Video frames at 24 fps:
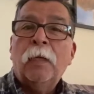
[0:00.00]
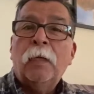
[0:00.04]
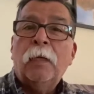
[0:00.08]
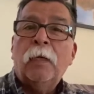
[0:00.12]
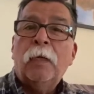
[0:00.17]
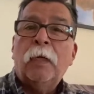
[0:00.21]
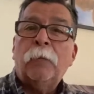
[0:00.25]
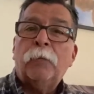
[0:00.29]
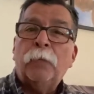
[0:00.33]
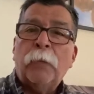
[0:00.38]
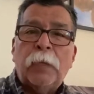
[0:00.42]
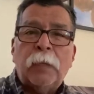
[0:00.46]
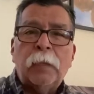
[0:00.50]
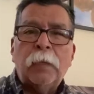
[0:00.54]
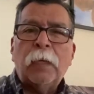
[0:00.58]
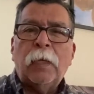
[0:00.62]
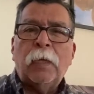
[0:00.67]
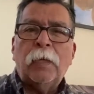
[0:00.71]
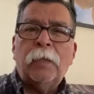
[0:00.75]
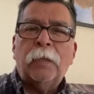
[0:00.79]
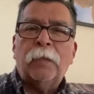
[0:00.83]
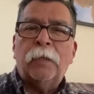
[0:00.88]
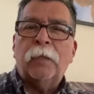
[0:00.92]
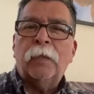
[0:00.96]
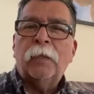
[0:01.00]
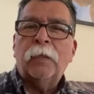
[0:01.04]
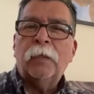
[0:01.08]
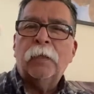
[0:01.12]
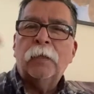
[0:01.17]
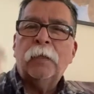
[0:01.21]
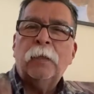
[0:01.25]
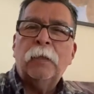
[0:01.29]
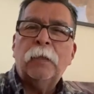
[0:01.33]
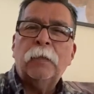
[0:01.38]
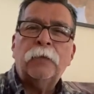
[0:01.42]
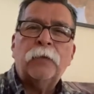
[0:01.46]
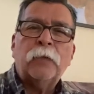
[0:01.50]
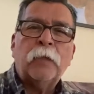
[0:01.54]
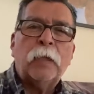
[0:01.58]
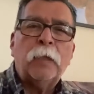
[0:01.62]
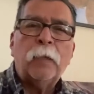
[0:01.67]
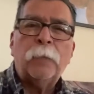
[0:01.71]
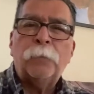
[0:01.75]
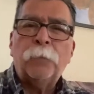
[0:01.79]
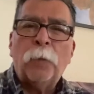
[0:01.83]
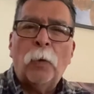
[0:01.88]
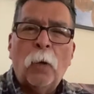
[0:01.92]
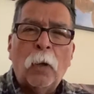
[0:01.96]
At midnight, instead
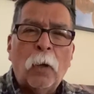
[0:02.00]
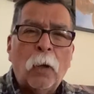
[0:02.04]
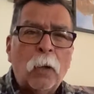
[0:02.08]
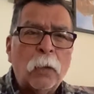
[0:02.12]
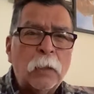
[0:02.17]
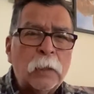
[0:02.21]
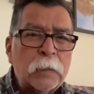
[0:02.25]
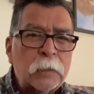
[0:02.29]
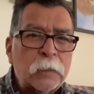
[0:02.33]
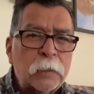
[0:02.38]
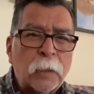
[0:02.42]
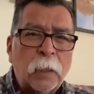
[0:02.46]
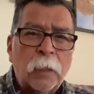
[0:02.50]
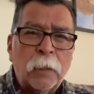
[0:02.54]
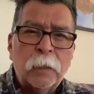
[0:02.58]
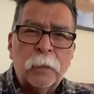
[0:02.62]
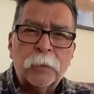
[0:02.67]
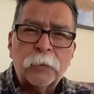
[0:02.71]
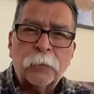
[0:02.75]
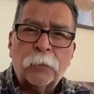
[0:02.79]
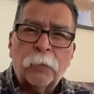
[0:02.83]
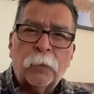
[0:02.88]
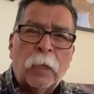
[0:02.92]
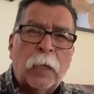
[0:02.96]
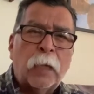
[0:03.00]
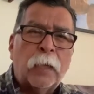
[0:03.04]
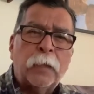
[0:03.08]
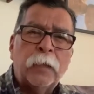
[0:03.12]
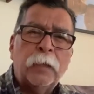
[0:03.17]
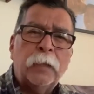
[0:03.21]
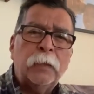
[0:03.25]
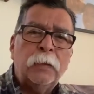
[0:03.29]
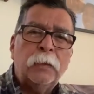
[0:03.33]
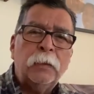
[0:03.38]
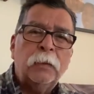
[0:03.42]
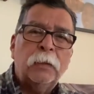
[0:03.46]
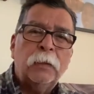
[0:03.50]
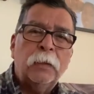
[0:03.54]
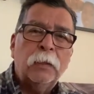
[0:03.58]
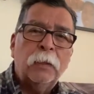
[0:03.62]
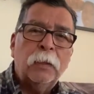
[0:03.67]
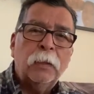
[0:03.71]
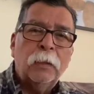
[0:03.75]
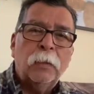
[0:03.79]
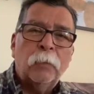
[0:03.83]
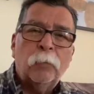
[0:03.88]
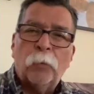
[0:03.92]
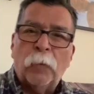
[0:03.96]
of Paul and Silas crying,
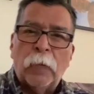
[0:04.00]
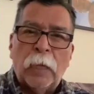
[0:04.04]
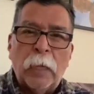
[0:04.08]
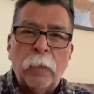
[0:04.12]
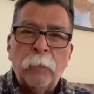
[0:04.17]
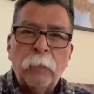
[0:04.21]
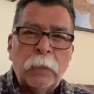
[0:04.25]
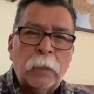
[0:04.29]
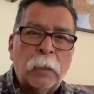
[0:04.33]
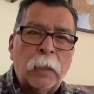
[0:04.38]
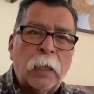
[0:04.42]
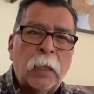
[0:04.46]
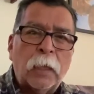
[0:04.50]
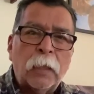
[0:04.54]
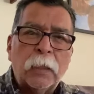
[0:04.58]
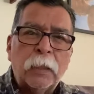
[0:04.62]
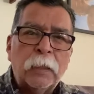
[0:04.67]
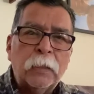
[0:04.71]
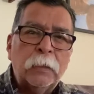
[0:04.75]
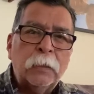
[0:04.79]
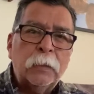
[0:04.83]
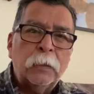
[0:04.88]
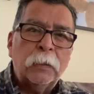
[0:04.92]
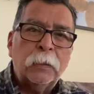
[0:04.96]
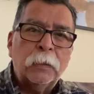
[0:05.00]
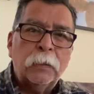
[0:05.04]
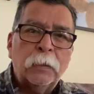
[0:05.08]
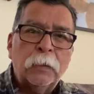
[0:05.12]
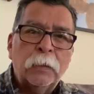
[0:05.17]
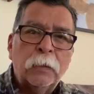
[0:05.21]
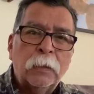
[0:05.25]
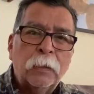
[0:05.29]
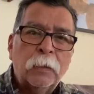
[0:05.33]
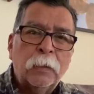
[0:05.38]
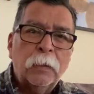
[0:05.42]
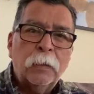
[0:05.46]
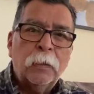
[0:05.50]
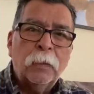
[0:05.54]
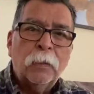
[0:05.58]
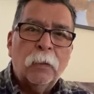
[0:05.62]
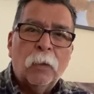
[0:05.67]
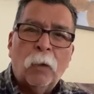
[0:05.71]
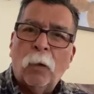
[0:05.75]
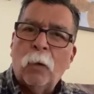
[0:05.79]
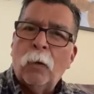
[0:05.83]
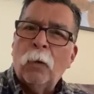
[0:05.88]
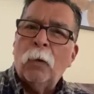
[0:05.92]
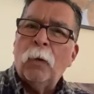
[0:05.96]
blaming God,
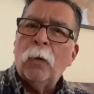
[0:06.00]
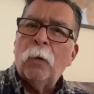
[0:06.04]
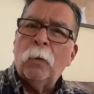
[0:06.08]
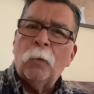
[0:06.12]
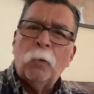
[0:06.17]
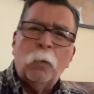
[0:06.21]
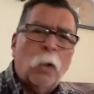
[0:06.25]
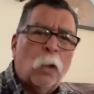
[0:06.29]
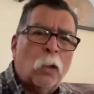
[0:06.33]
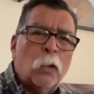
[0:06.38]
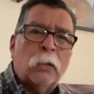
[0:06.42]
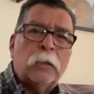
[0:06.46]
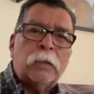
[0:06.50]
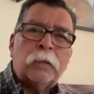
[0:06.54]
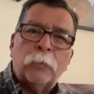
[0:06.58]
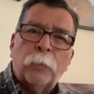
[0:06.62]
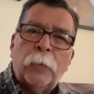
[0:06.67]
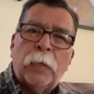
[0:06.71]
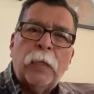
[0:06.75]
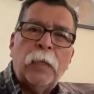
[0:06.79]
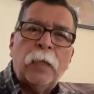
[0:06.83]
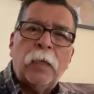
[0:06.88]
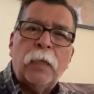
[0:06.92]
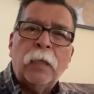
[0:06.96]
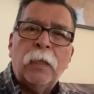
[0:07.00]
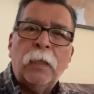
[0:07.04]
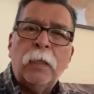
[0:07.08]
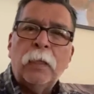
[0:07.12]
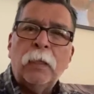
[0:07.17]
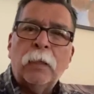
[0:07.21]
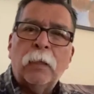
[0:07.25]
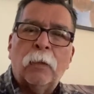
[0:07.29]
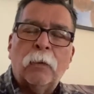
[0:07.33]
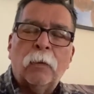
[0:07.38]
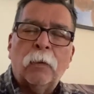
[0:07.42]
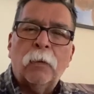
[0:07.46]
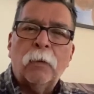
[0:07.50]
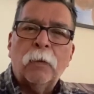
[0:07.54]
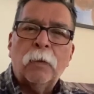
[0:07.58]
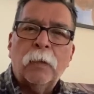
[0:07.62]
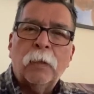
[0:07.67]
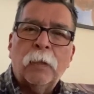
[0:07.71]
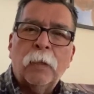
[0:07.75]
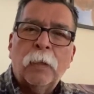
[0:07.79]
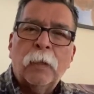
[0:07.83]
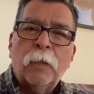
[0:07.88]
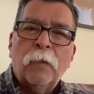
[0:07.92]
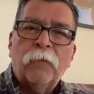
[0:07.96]
oh, woe is me,
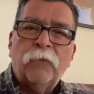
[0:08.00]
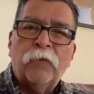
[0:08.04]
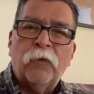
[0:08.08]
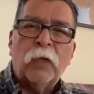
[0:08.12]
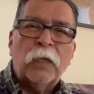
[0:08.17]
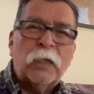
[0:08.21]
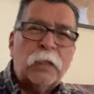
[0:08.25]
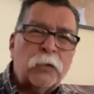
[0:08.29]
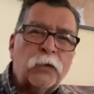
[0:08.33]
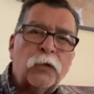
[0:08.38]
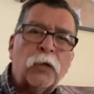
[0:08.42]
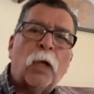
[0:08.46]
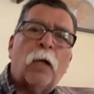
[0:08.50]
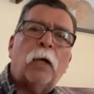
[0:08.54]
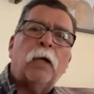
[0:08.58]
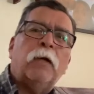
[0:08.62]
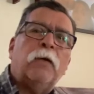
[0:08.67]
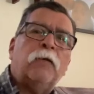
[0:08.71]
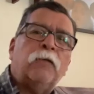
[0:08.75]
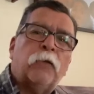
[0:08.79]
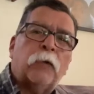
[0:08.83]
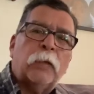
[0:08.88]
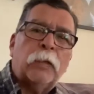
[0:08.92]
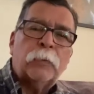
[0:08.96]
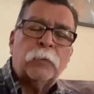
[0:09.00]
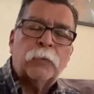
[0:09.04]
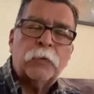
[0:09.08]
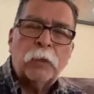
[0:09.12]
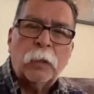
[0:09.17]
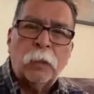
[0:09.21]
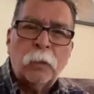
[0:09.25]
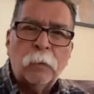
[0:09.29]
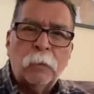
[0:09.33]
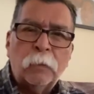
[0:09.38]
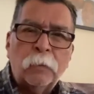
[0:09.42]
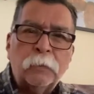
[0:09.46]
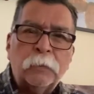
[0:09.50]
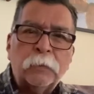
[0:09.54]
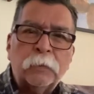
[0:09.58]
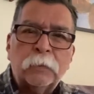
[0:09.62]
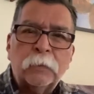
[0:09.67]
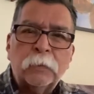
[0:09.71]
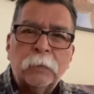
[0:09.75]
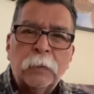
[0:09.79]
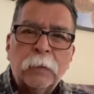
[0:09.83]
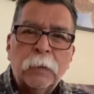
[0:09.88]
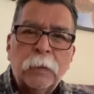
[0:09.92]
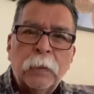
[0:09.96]
feeling sorry for themselves,
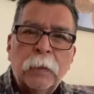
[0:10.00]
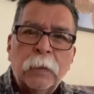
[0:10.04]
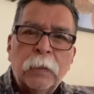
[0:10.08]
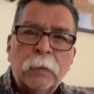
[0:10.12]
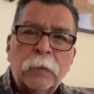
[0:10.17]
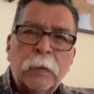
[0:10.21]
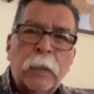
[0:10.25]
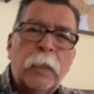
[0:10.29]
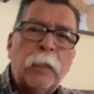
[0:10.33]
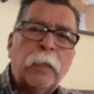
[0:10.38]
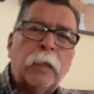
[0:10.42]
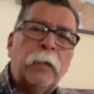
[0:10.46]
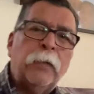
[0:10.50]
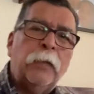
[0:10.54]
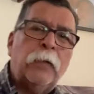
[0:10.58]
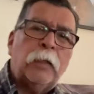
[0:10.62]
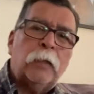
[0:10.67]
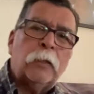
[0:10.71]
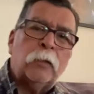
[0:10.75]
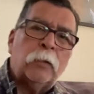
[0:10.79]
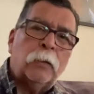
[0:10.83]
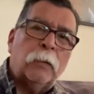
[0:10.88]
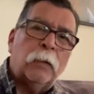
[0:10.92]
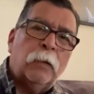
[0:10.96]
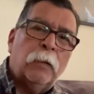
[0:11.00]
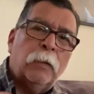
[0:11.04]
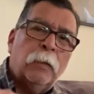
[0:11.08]
taking this